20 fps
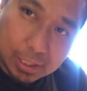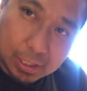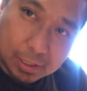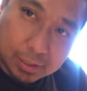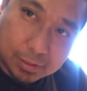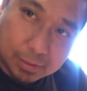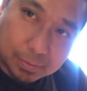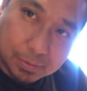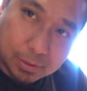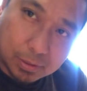
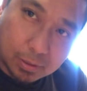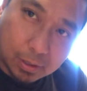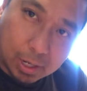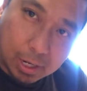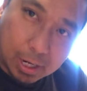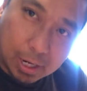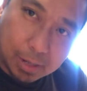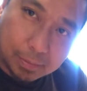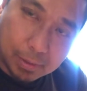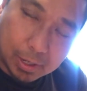and
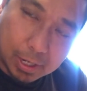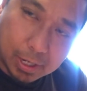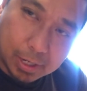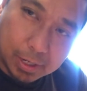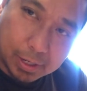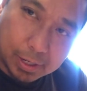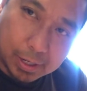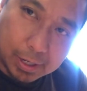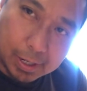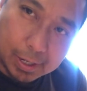subscribe
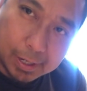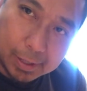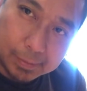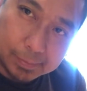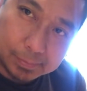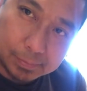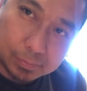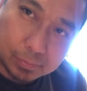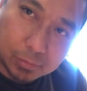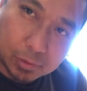and uh,
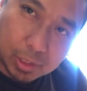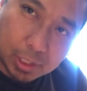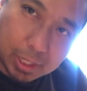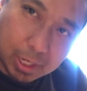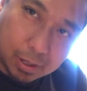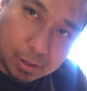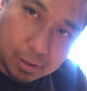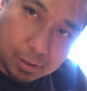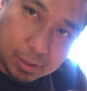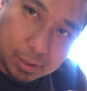check
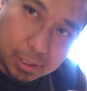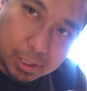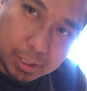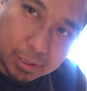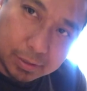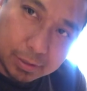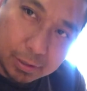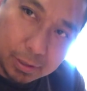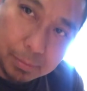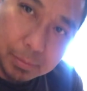out all the
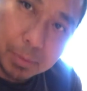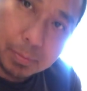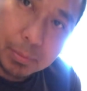links. I'll be